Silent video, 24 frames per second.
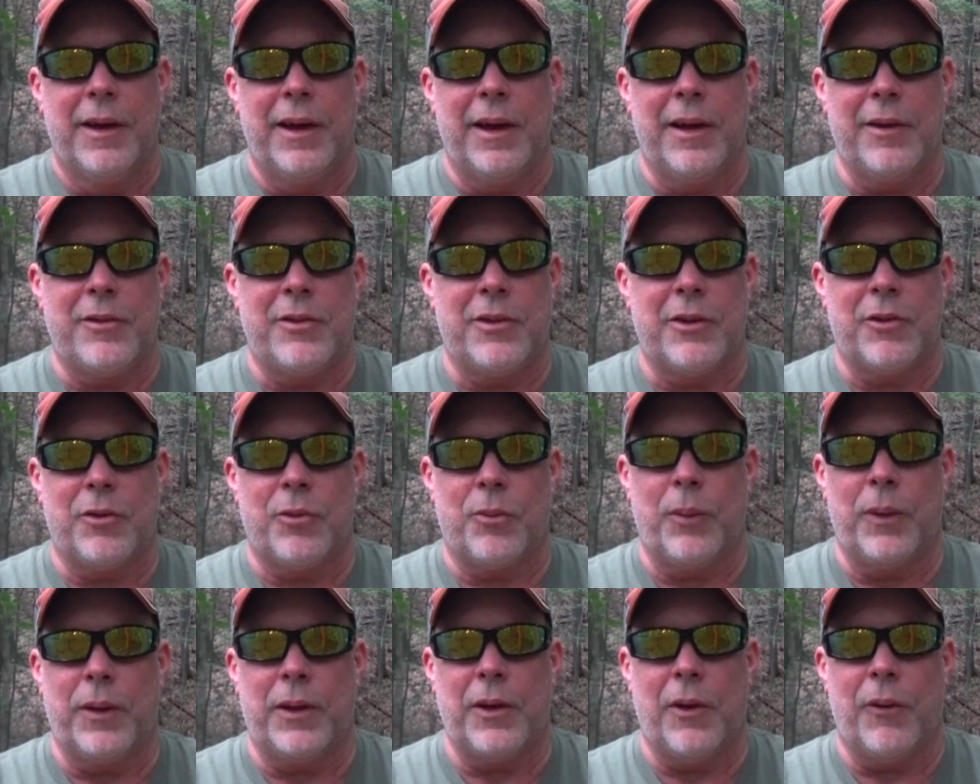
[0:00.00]
It's just
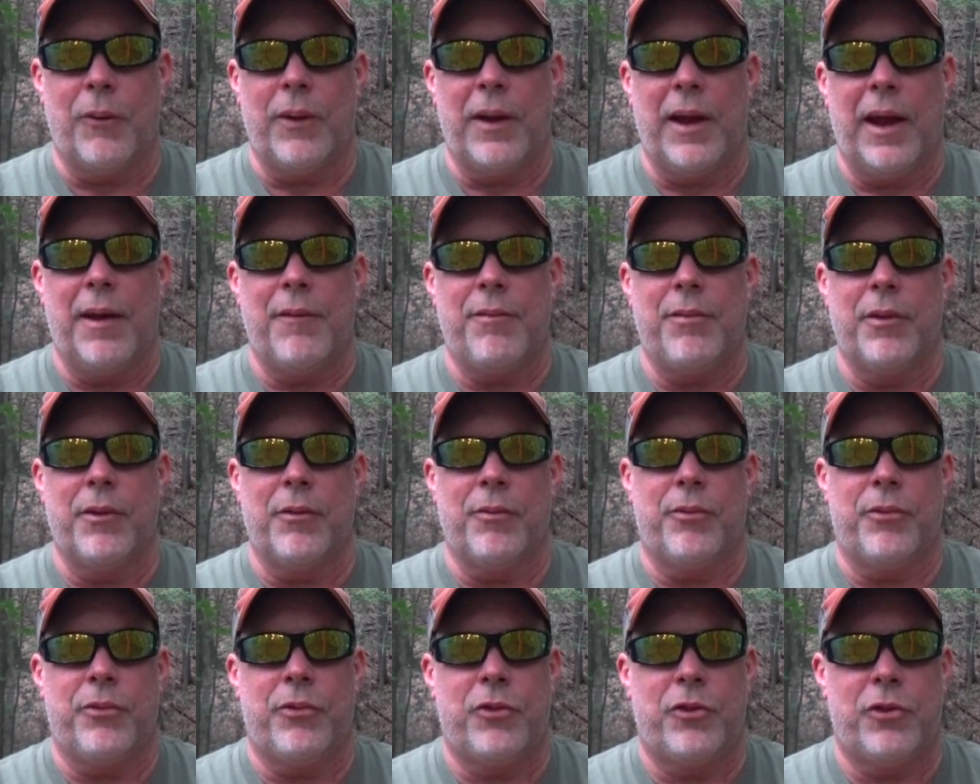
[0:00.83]
we don't have the
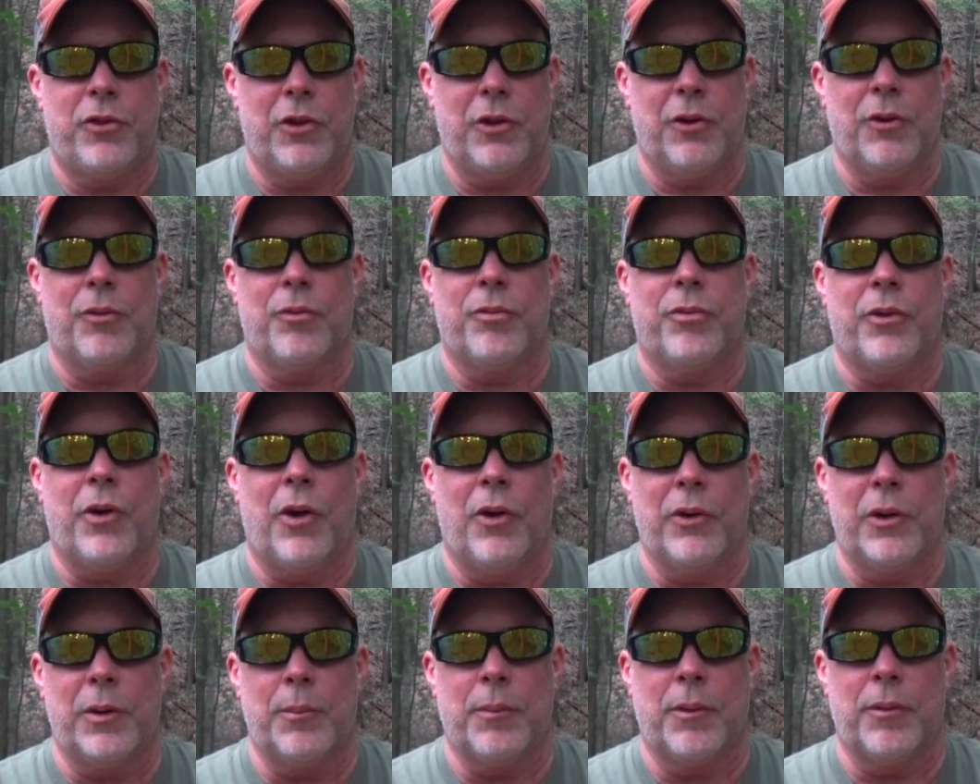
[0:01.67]
sheer
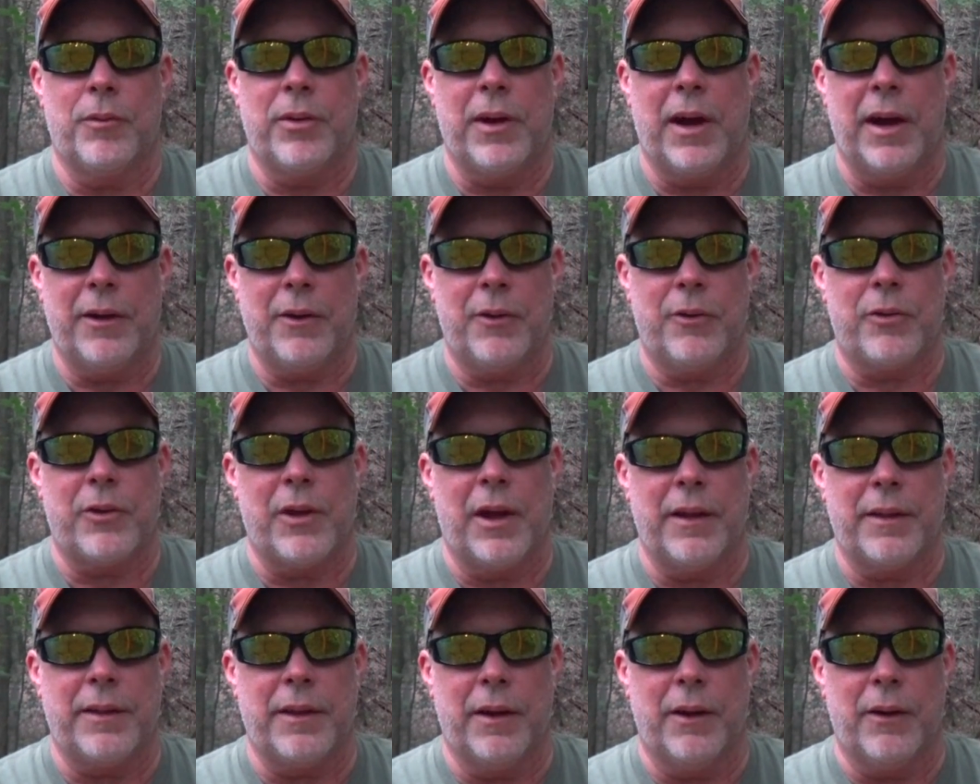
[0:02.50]
volume of hunters
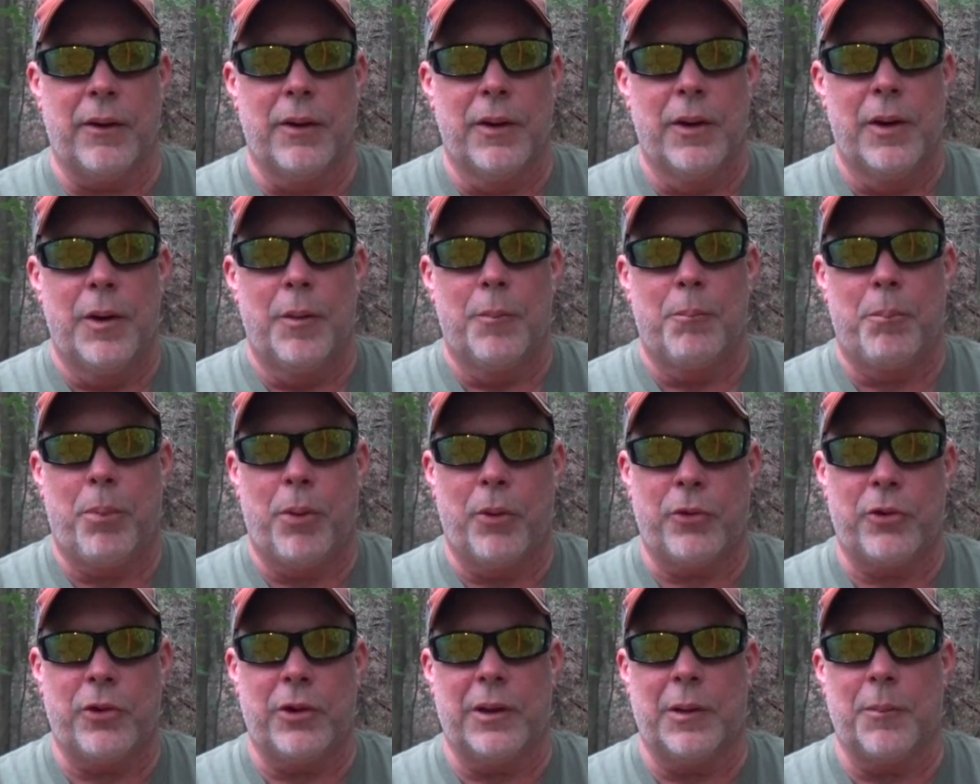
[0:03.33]
out there
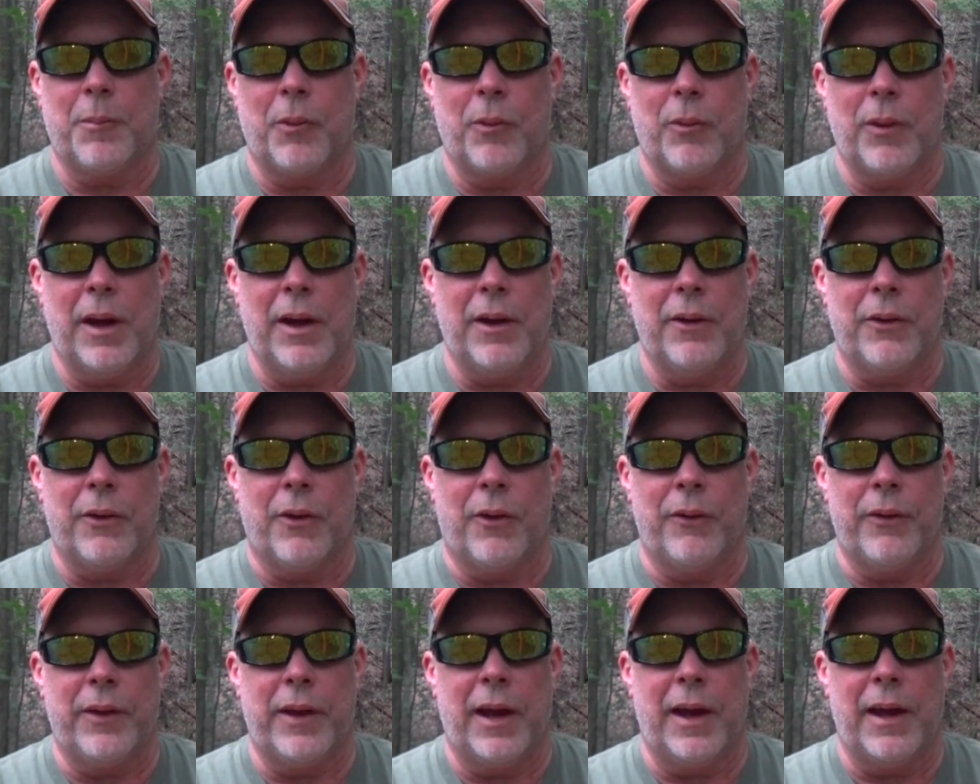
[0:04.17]
pushing them around
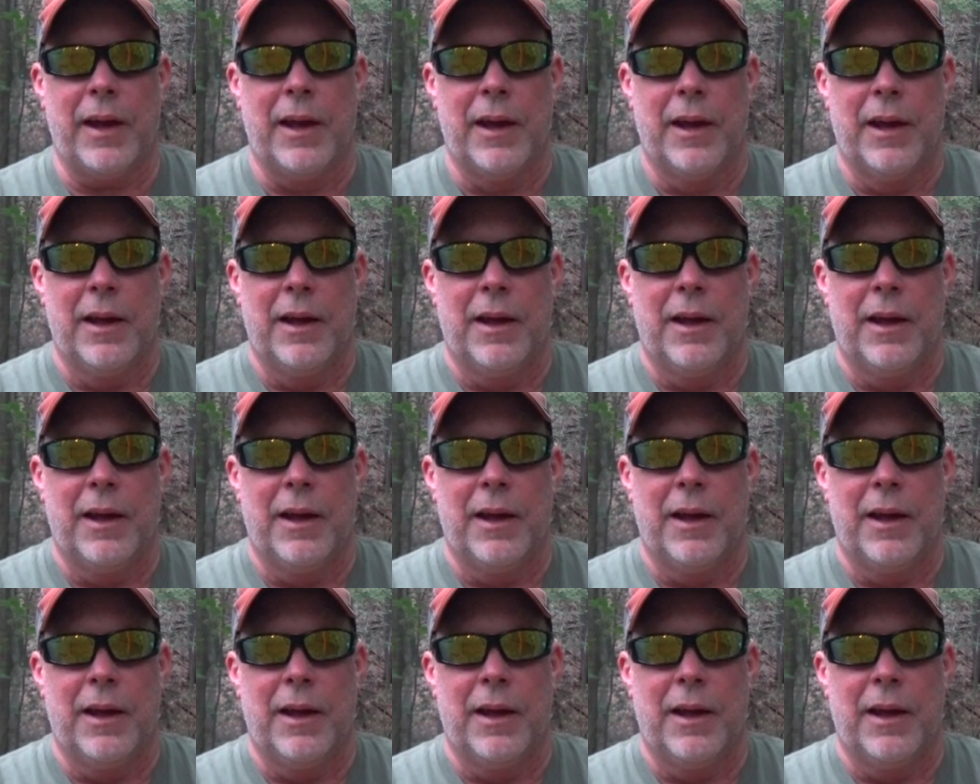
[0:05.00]
all day.